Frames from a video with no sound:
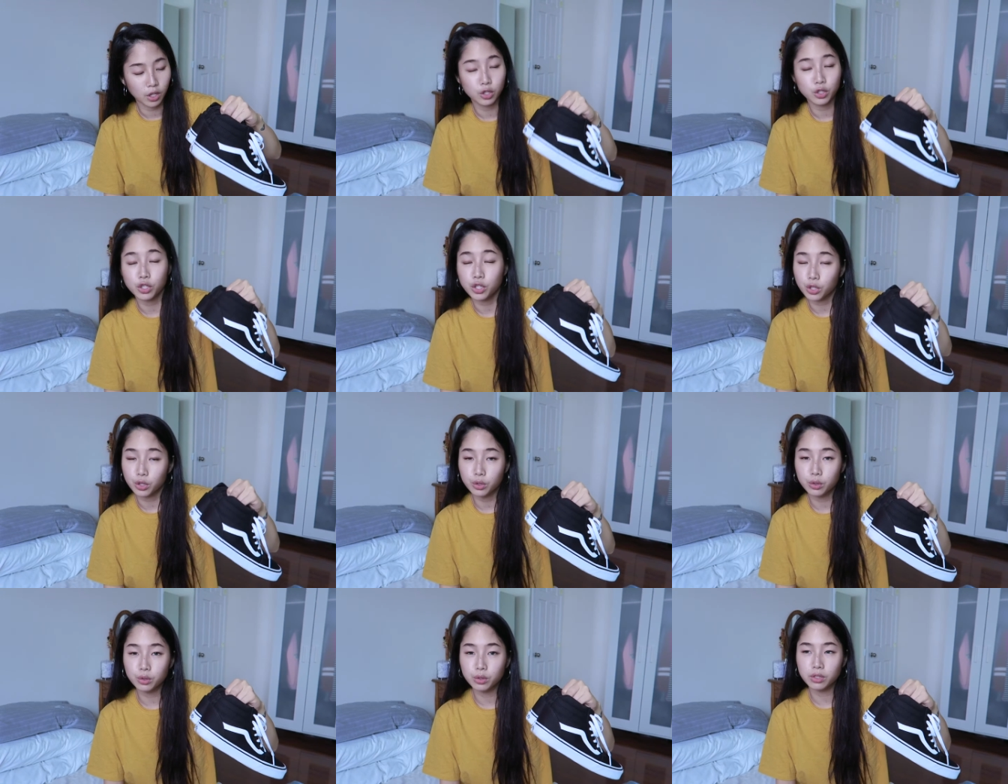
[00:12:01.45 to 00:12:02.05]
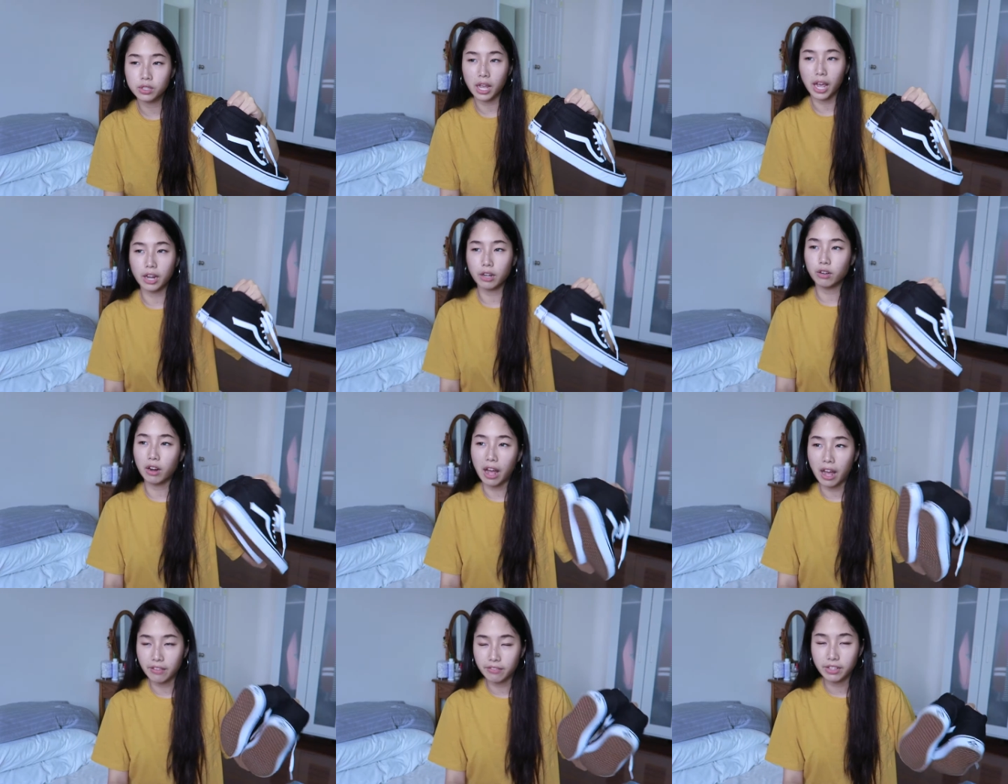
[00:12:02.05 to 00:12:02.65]
shoes. I
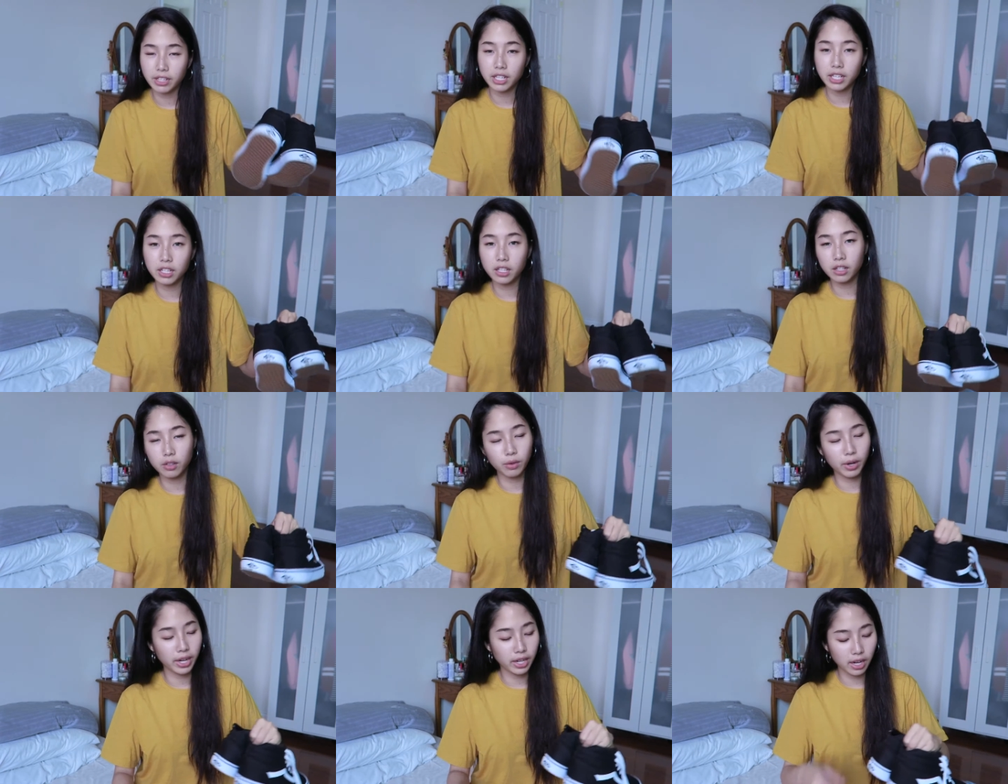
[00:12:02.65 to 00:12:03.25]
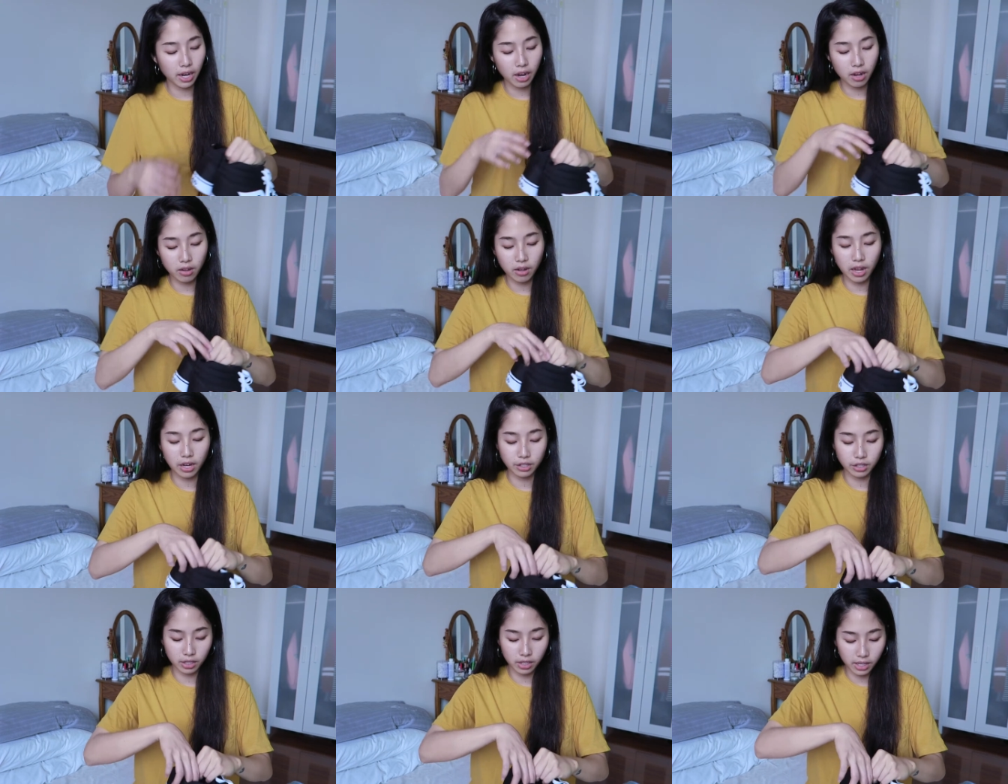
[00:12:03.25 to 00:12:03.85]
don't have any right now
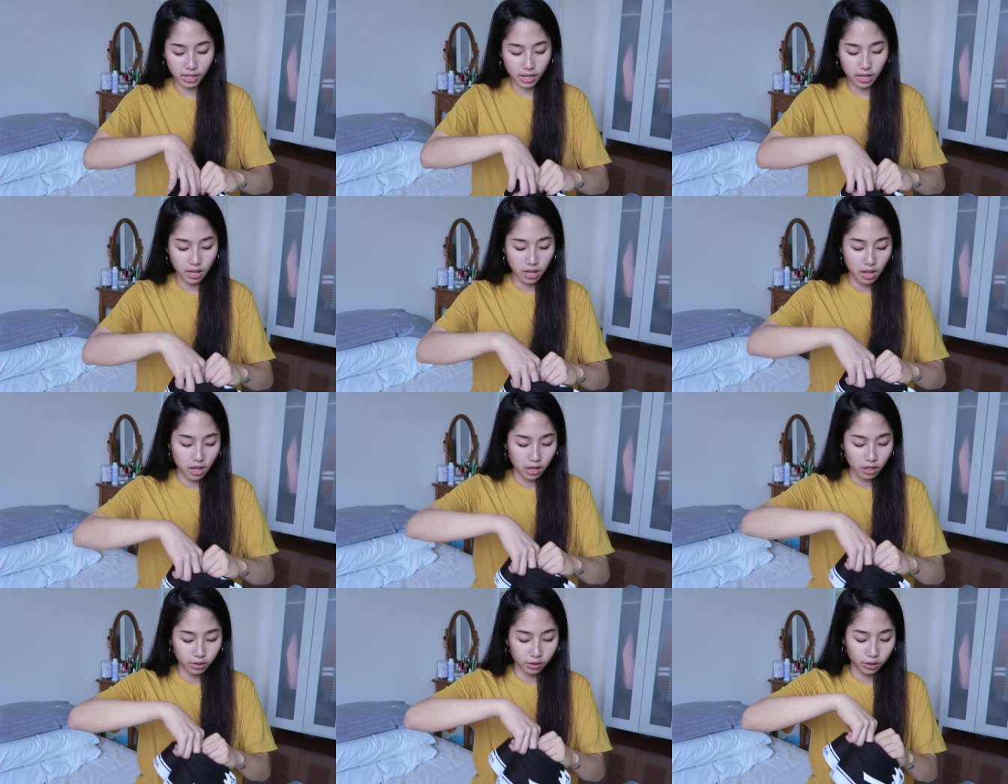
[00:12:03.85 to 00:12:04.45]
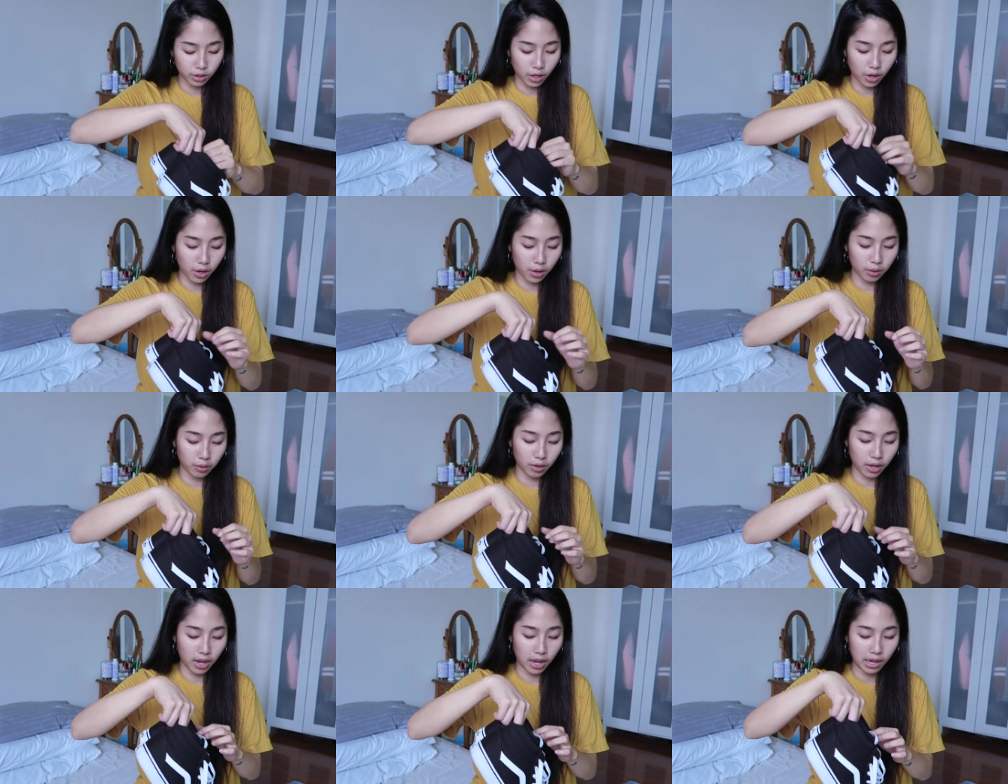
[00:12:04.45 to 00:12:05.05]
actually.
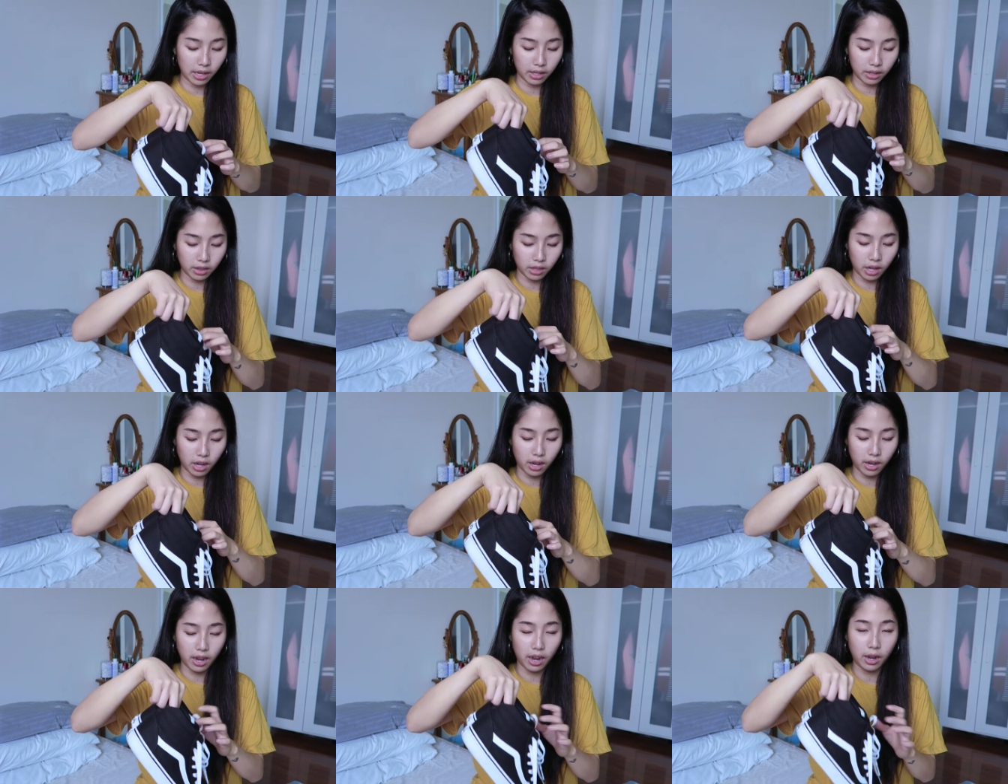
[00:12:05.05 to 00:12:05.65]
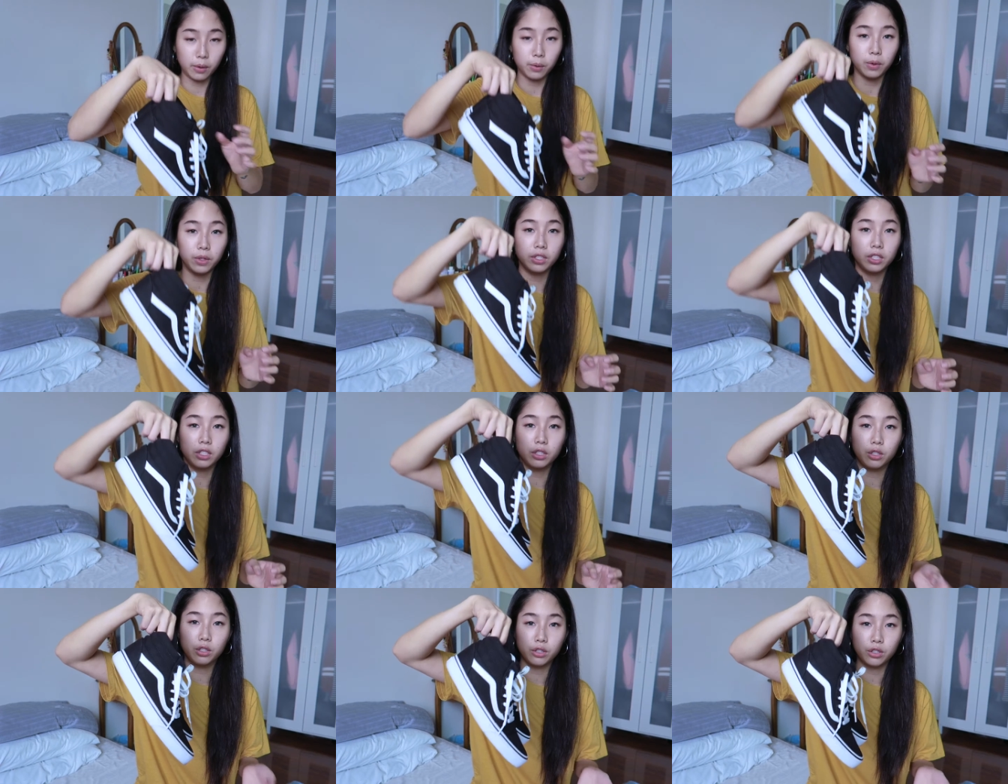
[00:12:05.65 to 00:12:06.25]
So I thought I
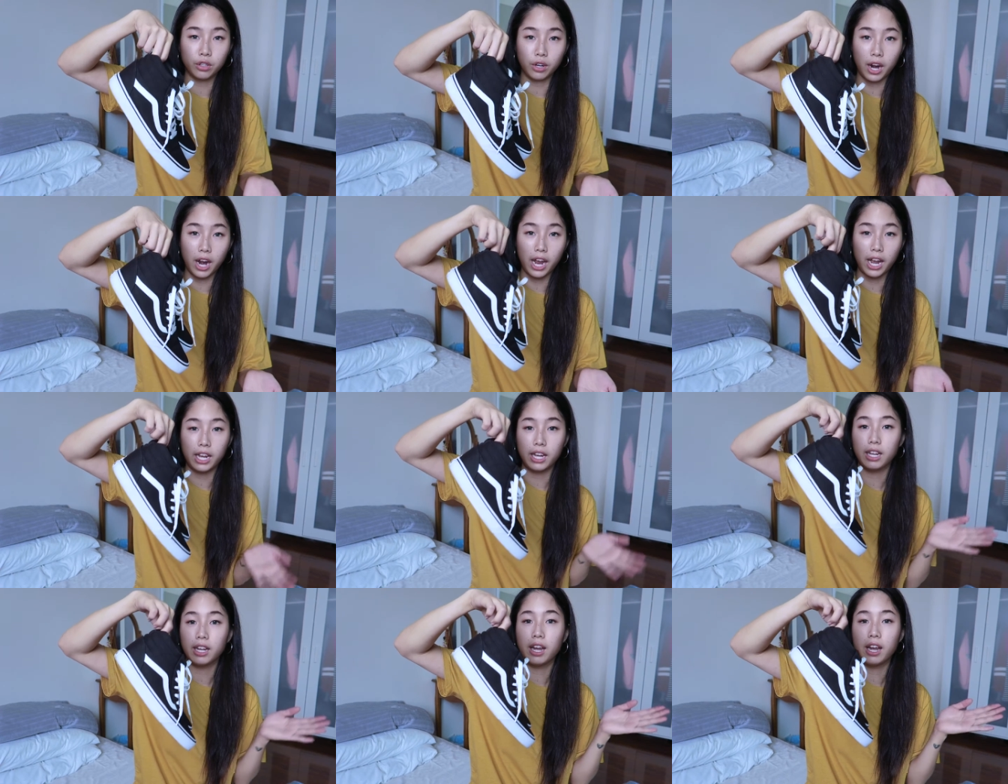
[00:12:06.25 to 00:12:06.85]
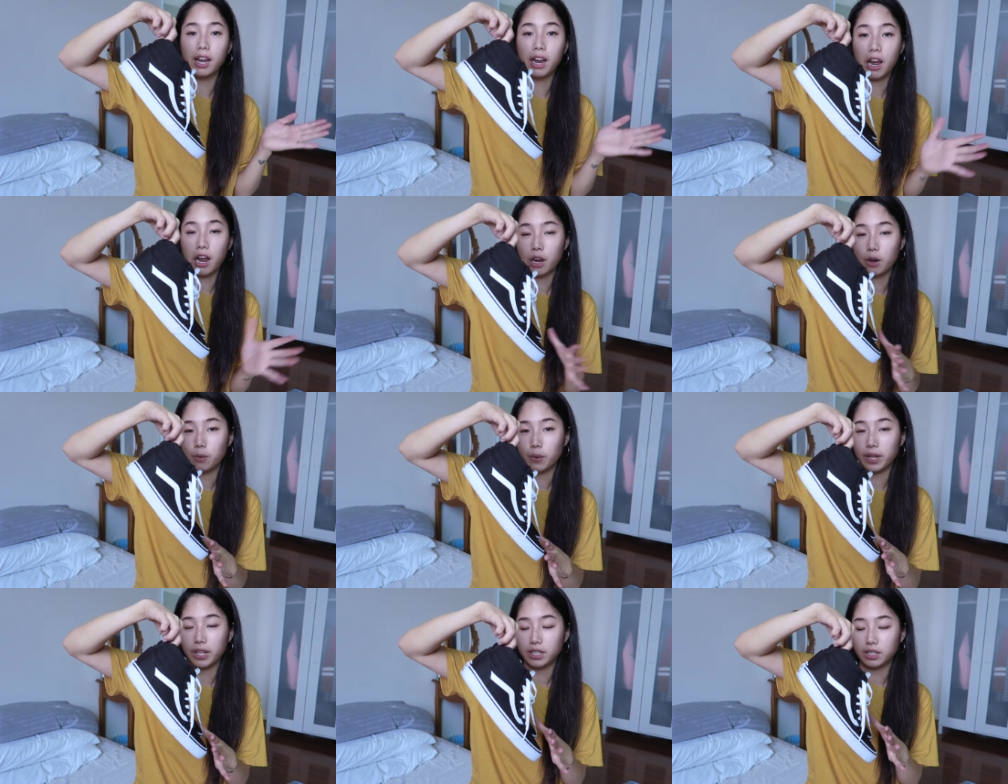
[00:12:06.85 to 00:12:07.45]
would just try a
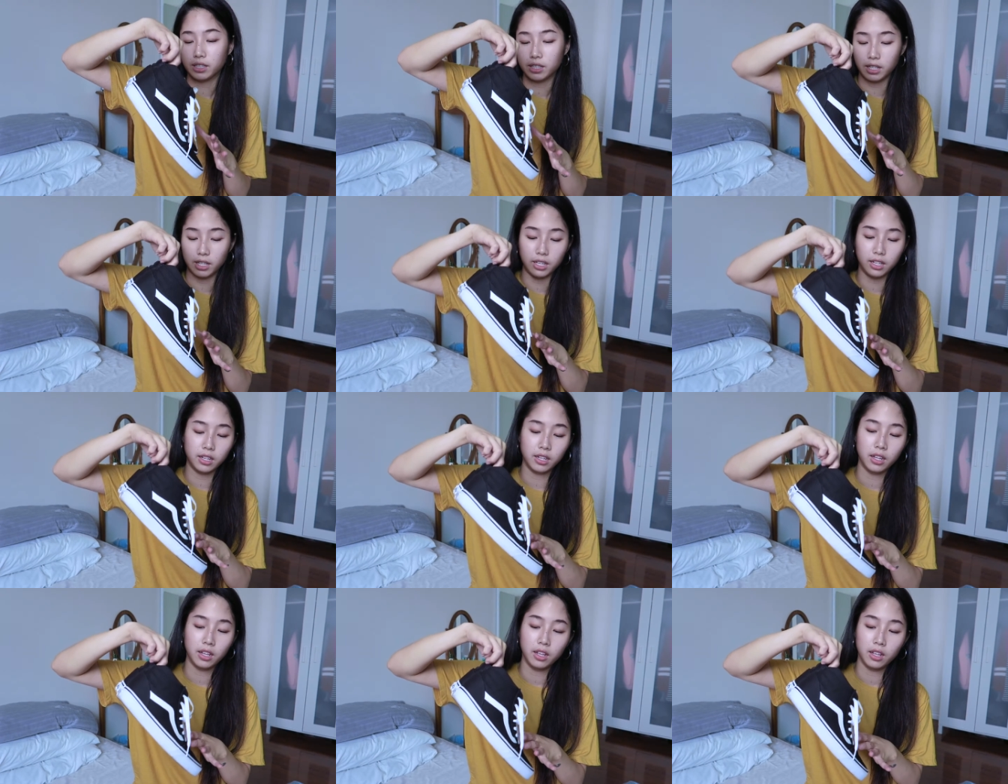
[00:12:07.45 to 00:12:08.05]
high-waisted.